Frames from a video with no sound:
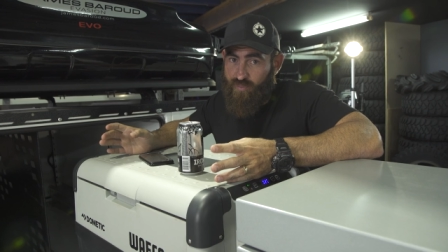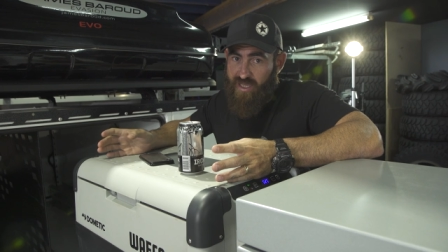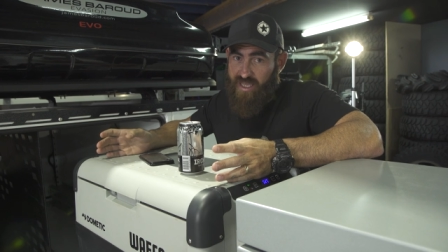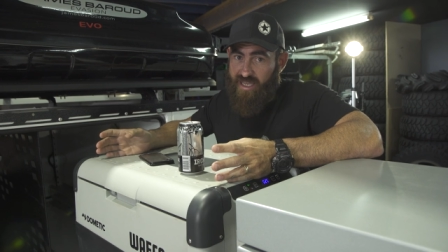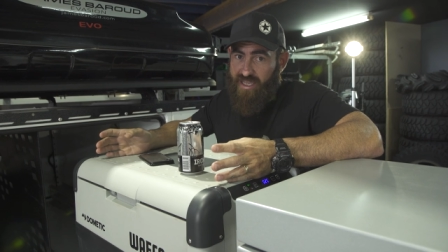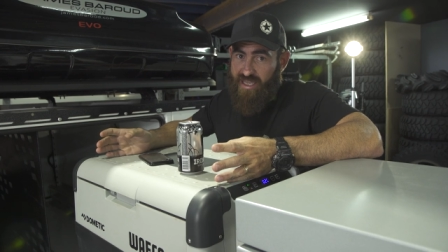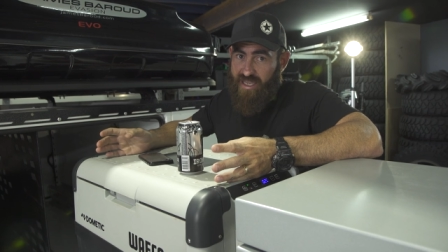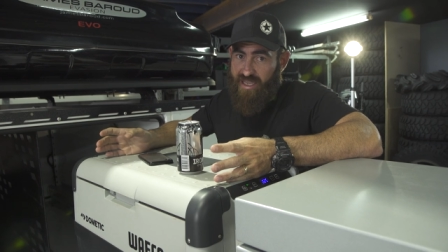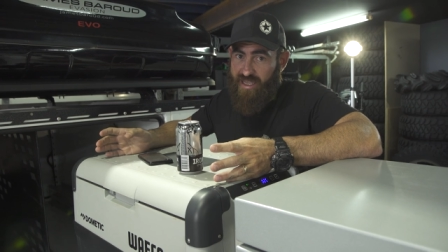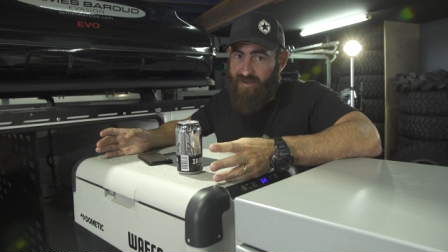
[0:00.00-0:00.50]
beer
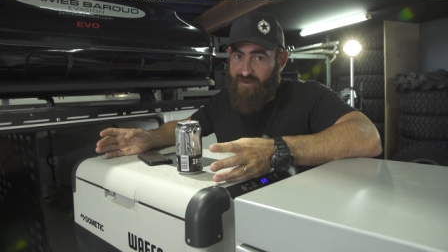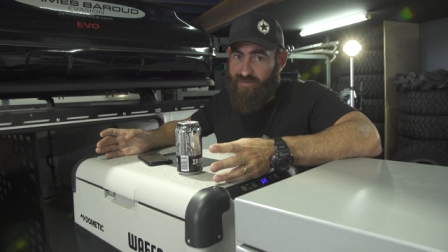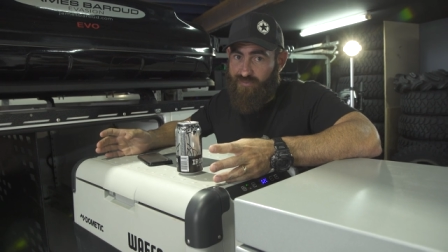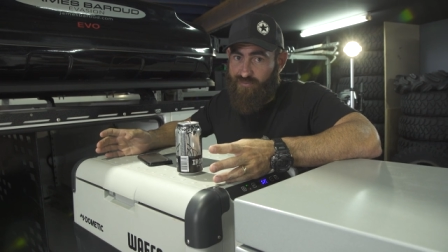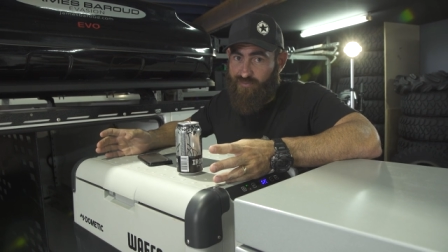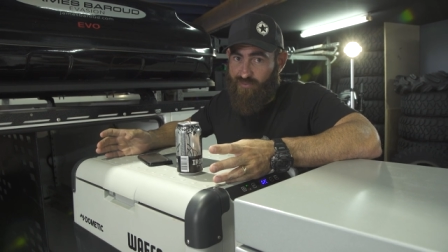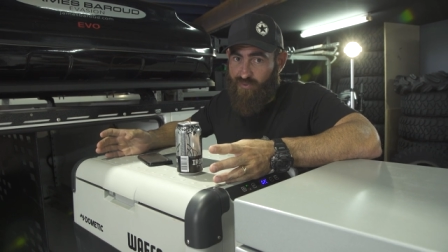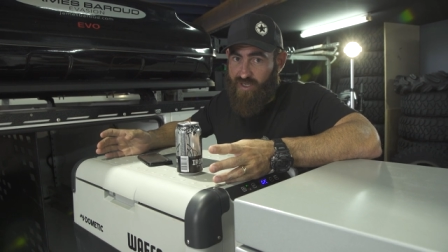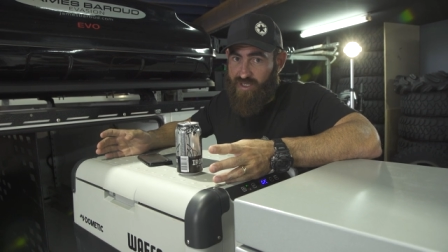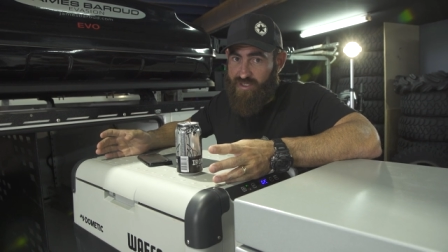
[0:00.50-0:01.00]
can
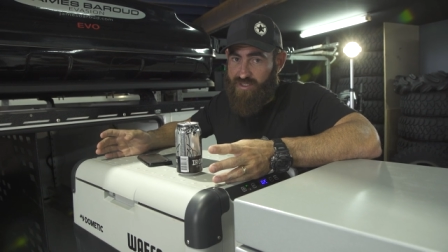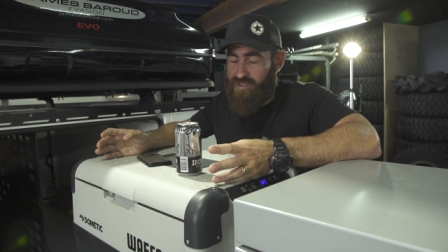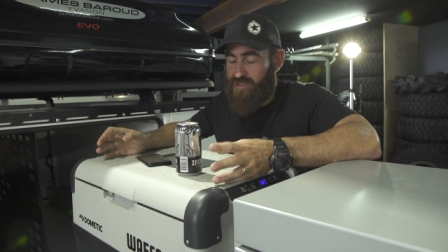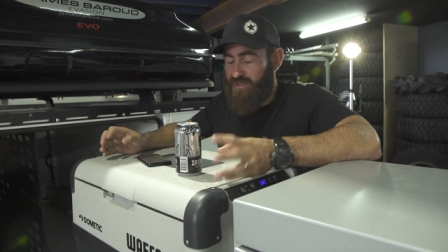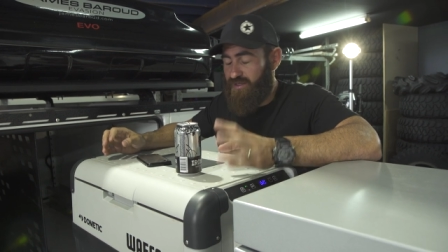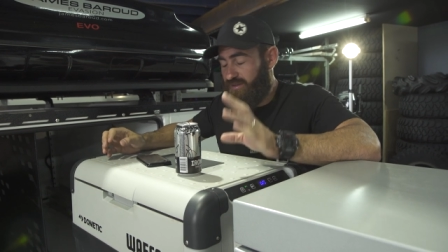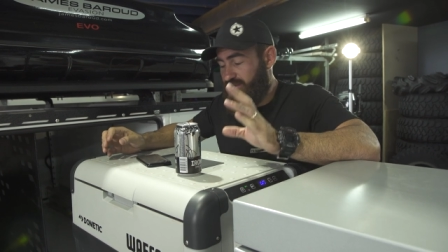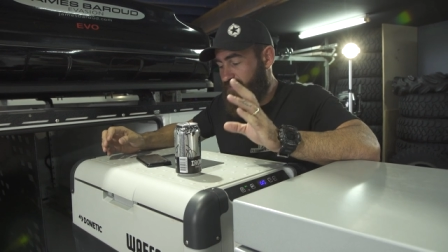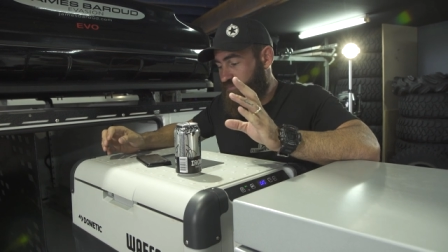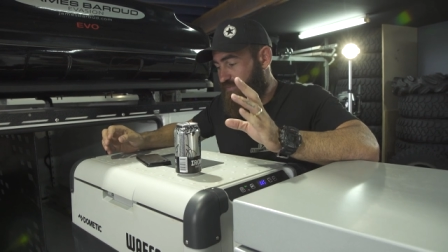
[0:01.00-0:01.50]
fridge.
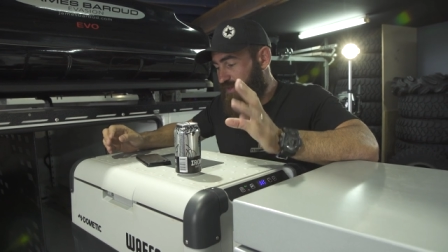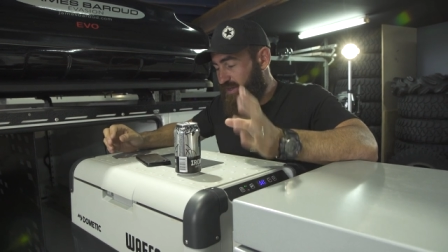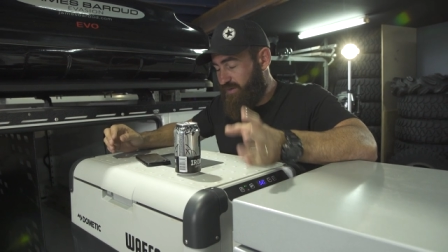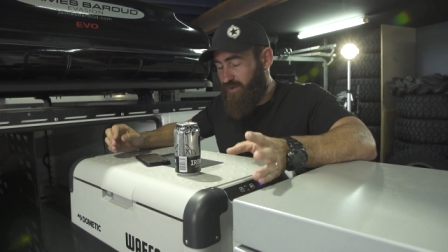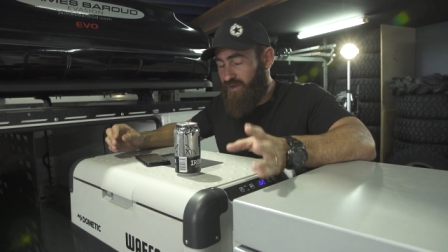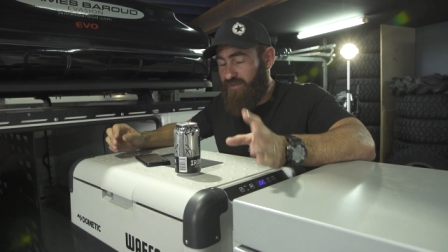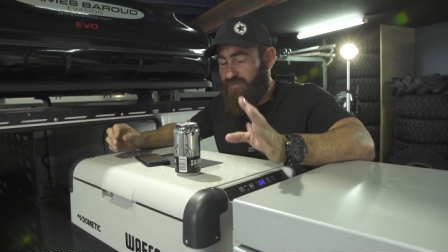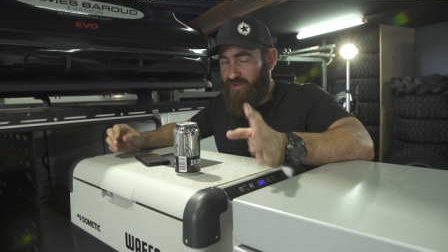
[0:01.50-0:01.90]
Very,